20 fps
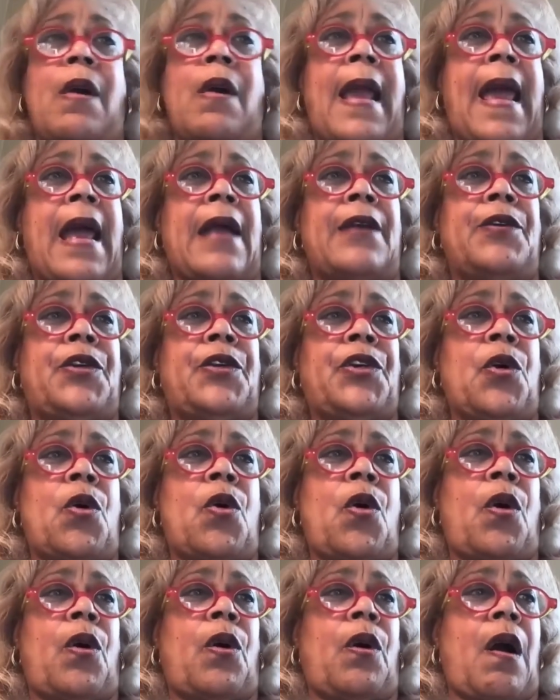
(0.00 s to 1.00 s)
and
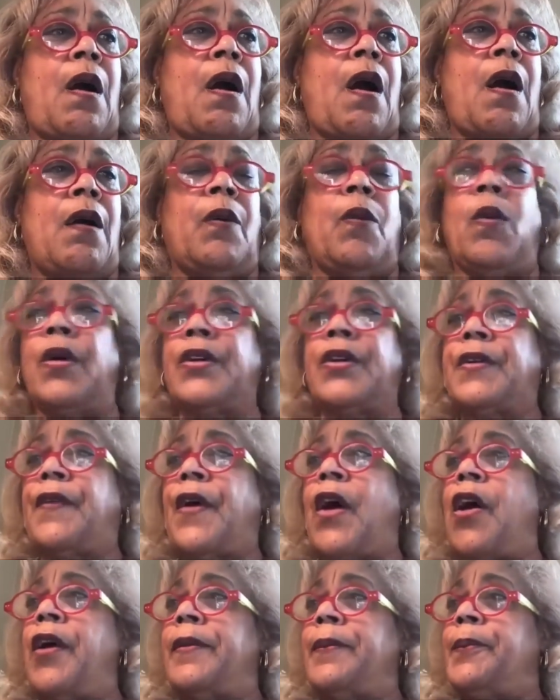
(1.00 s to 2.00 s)
your works of
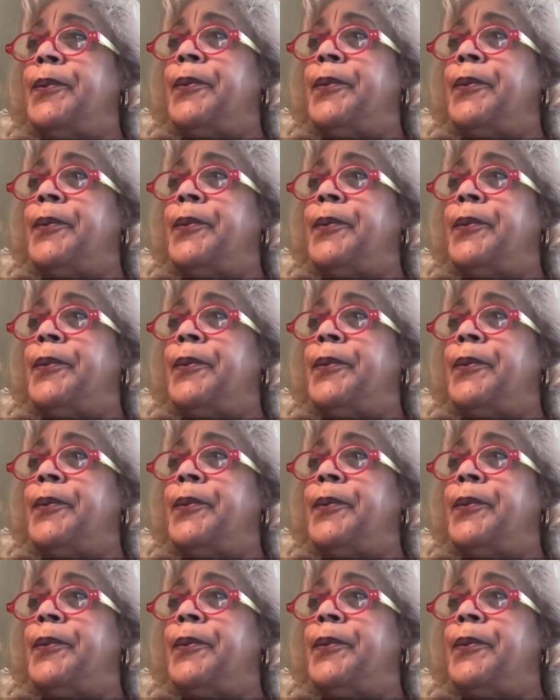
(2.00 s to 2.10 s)
art?